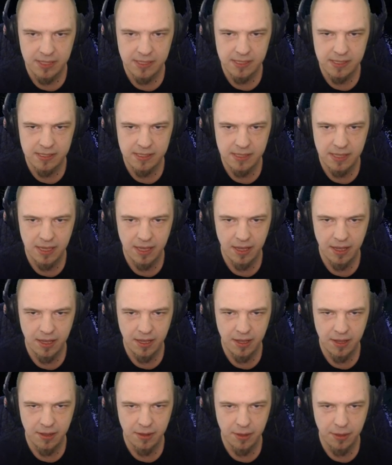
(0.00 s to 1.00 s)
But this is
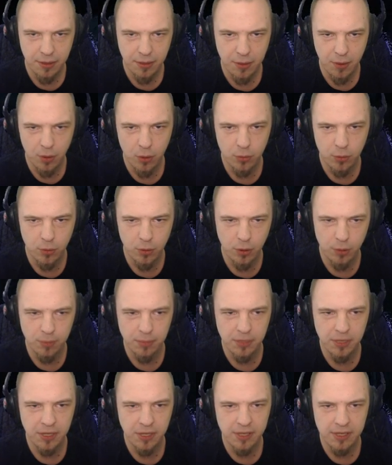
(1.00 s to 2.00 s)
the, the throne
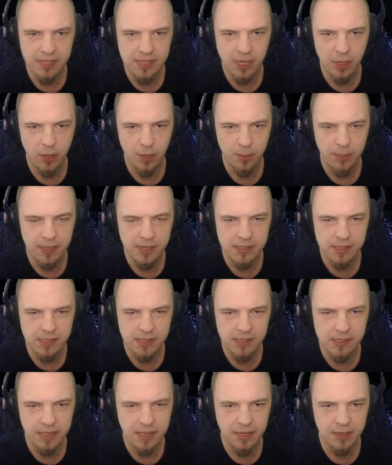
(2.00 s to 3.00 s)
room. You can tell
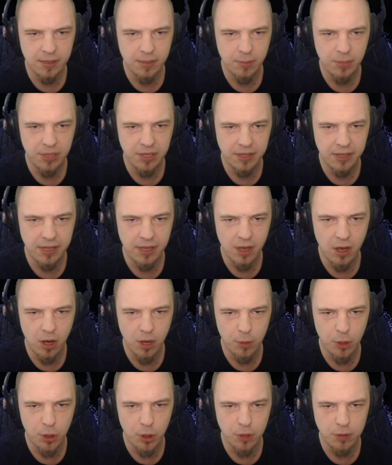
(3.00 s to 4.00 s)
because it's like
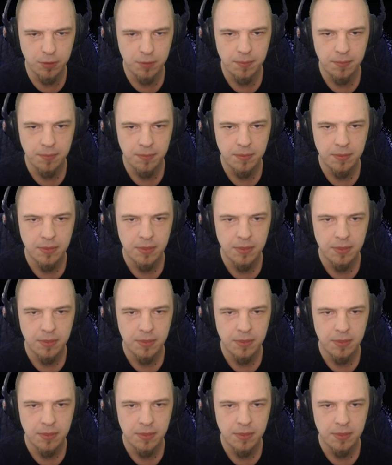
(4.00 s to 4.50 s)
completely armored.